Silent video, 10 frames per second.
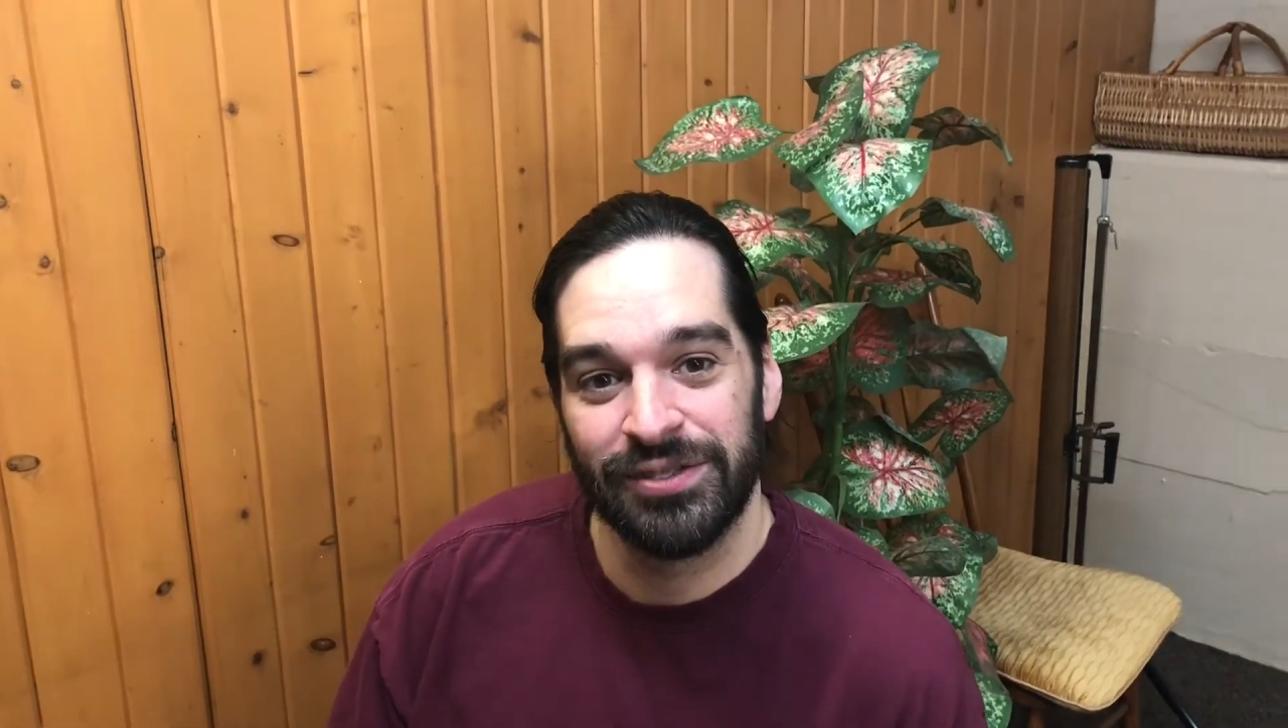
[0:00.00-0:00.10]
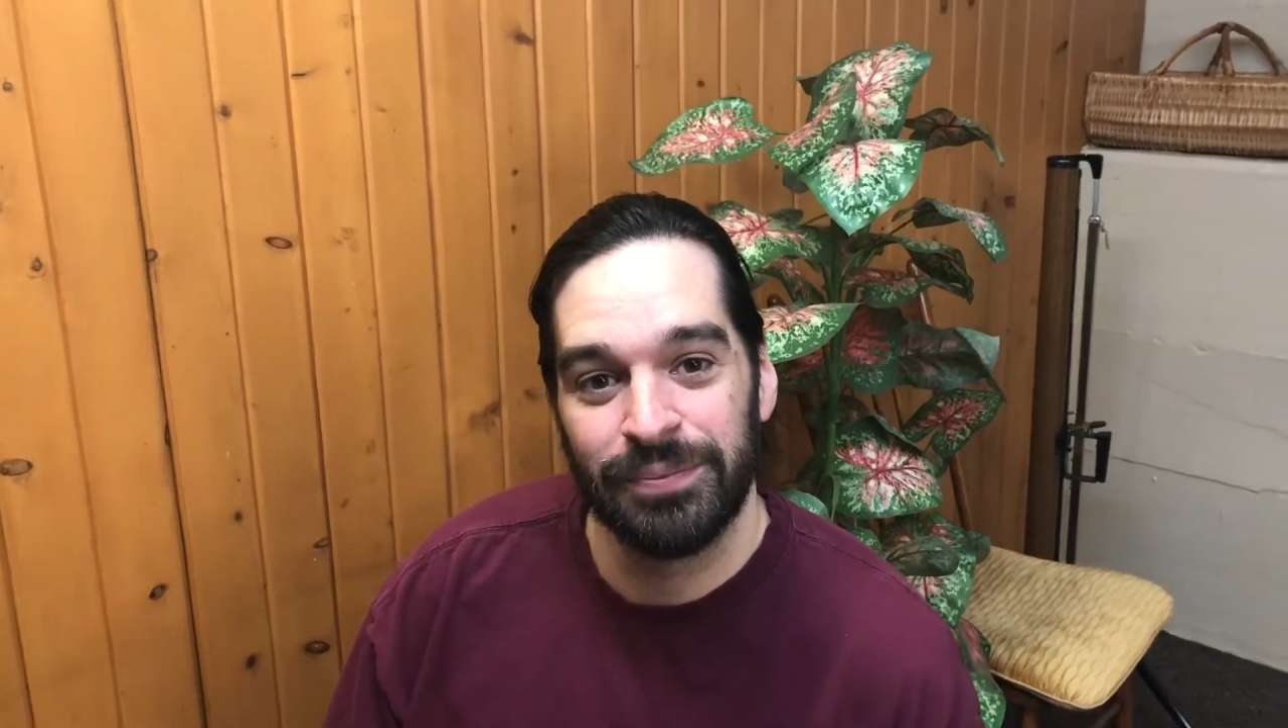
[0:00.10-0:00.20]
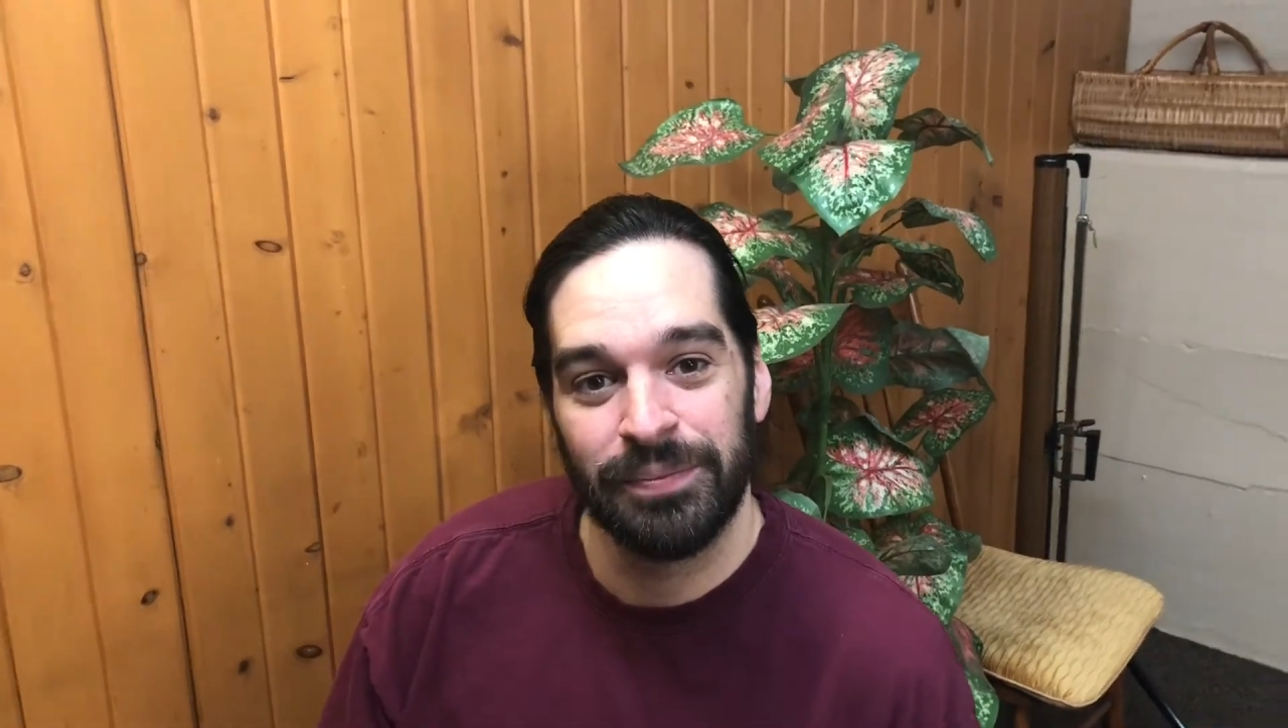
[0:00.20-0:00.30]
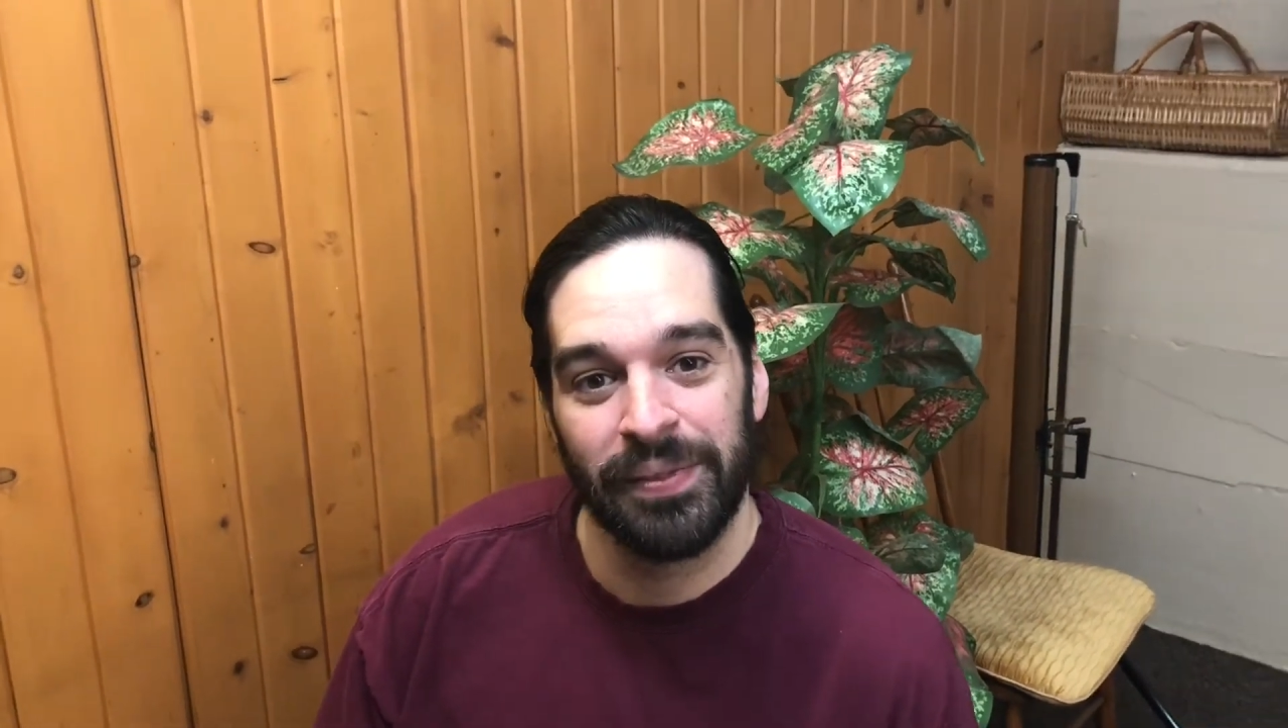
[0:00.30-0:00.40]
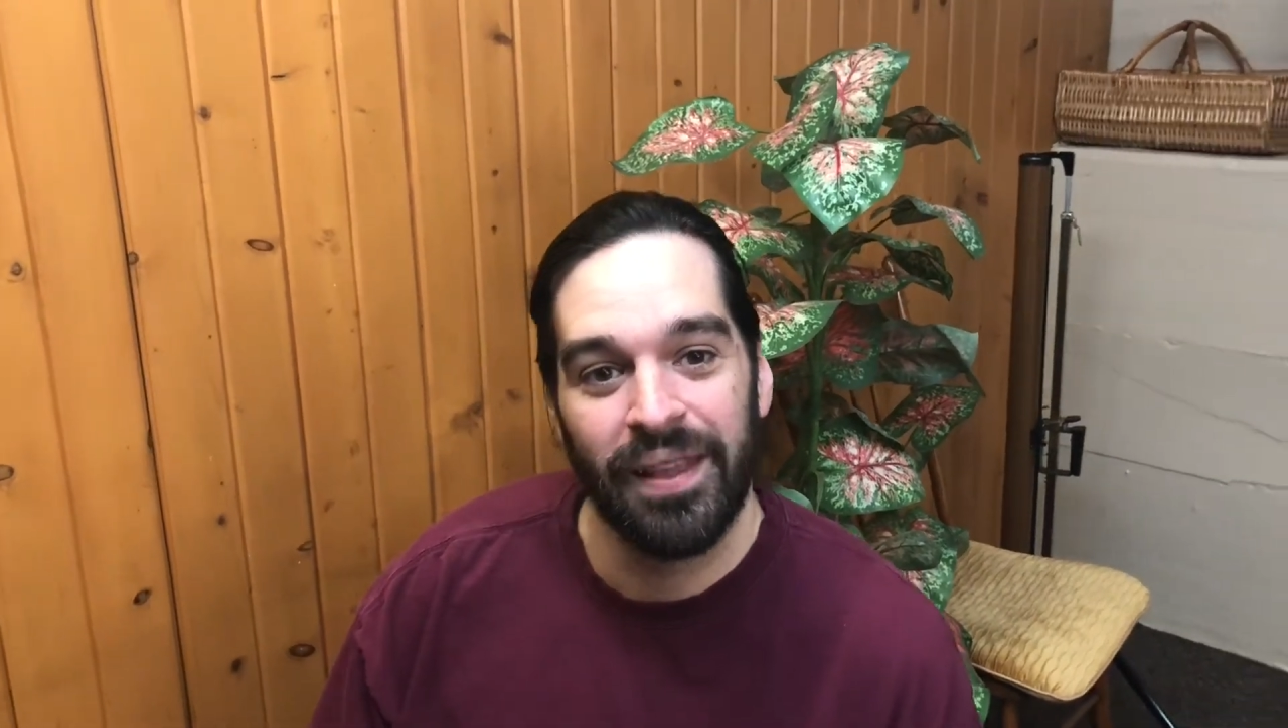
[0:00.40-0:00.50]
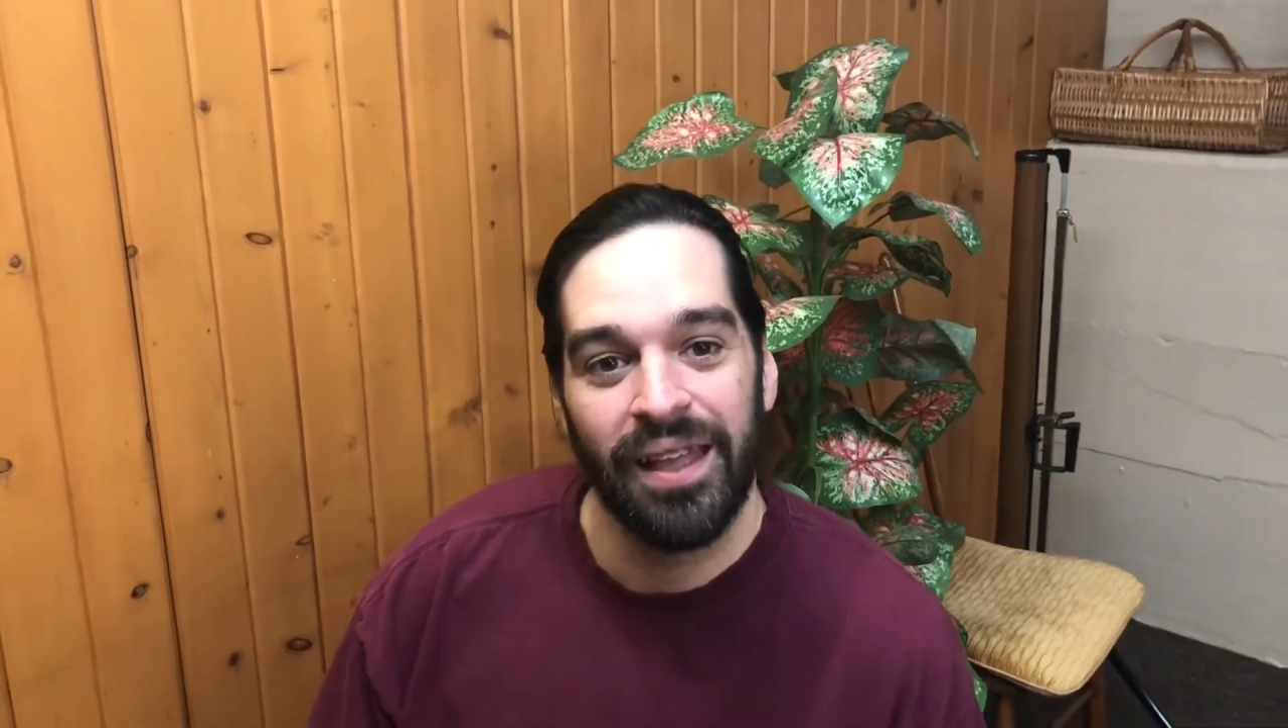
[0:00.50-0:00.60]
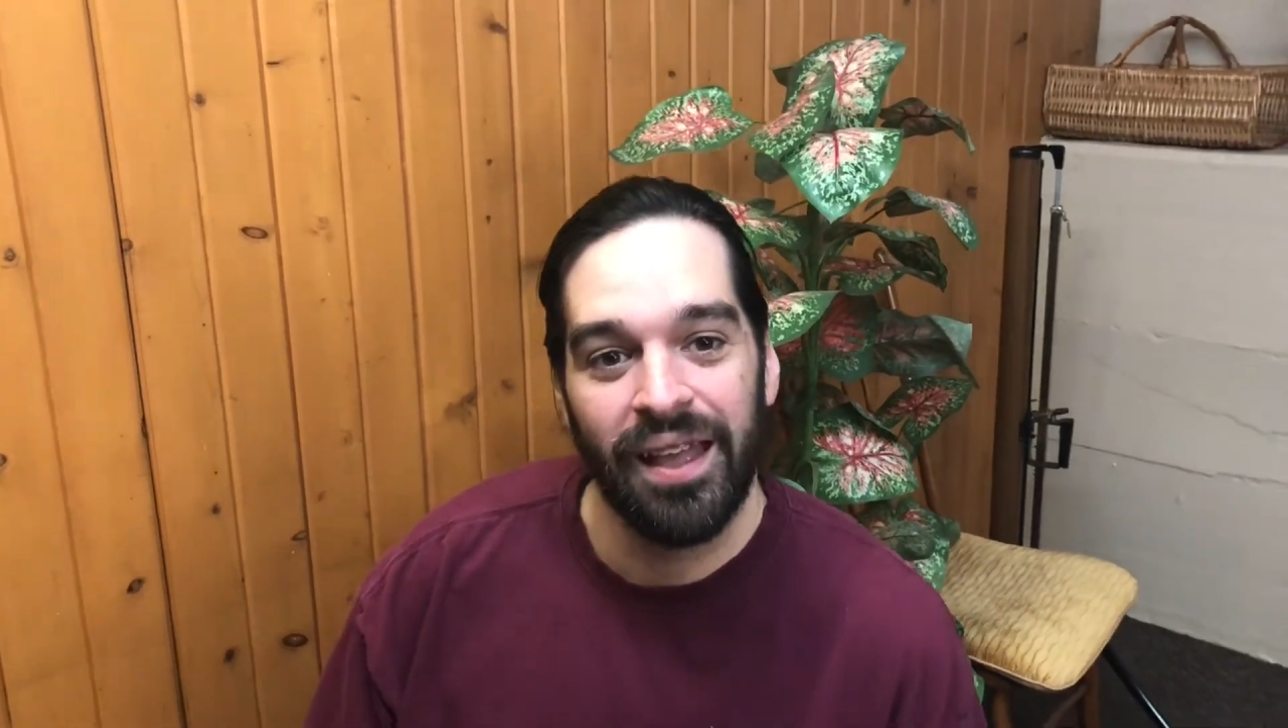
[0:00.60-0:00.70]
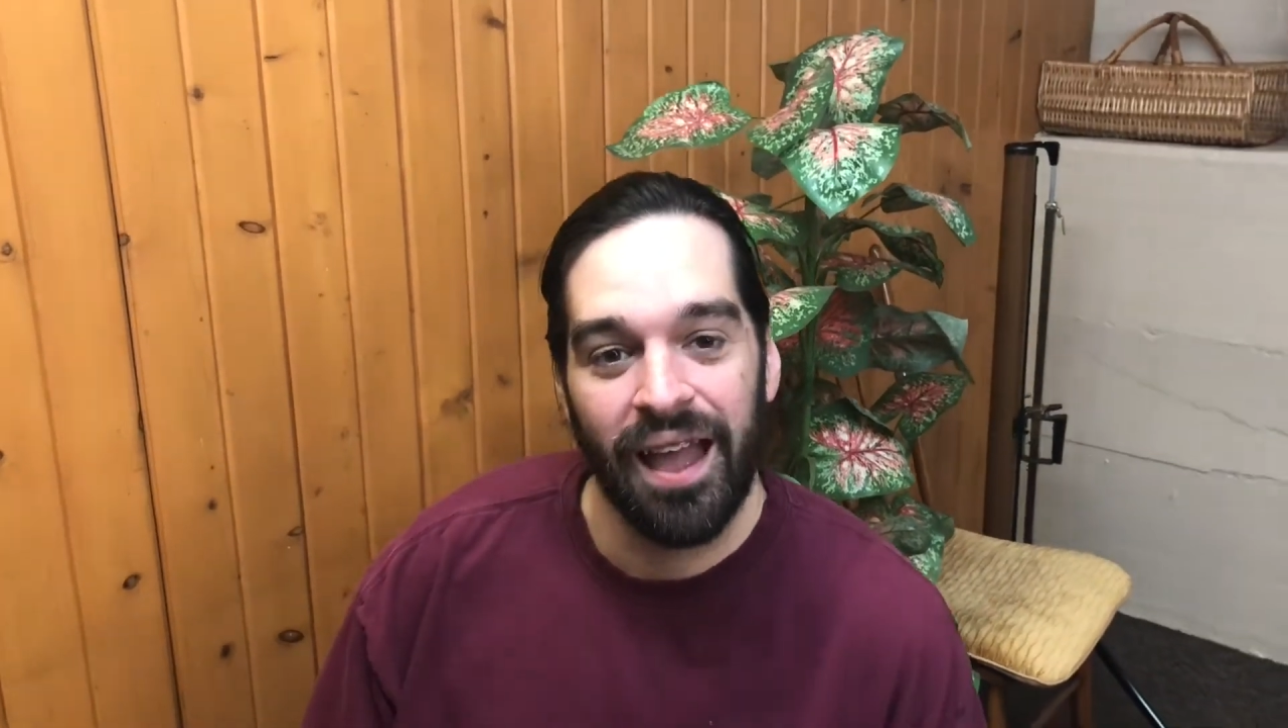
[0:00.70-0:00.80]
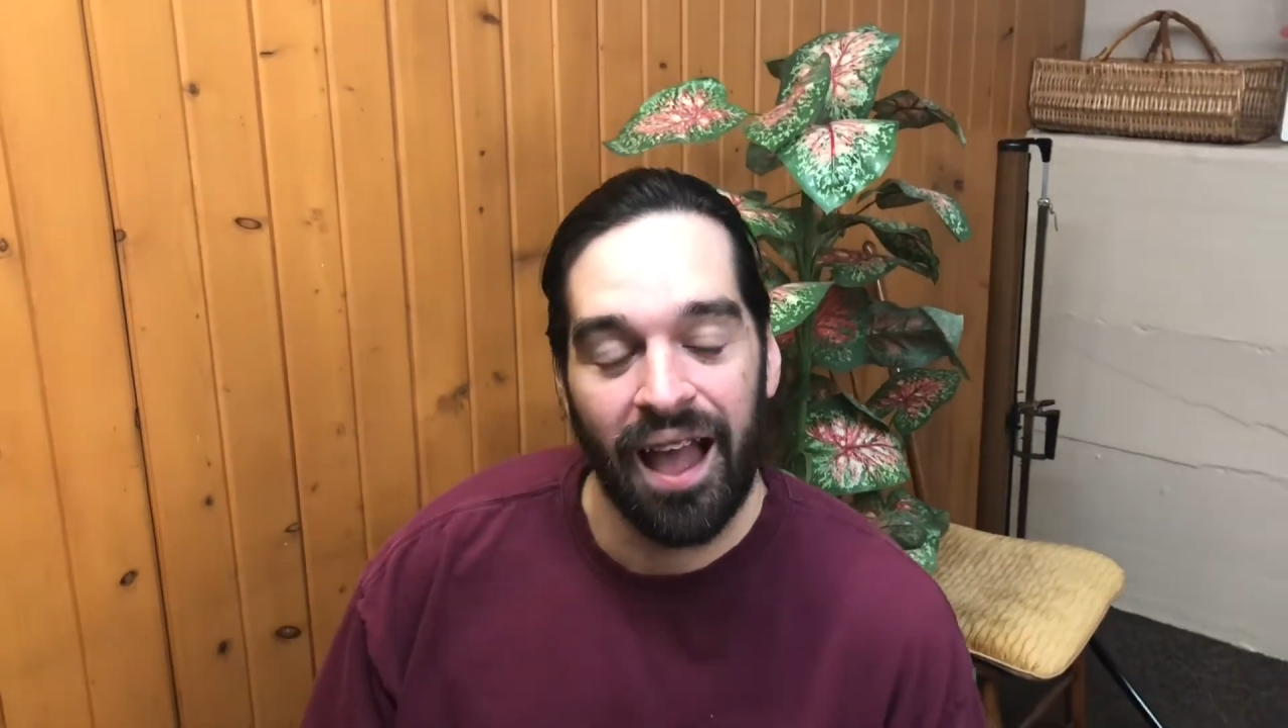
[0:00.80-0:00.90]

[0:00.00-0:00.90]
background like?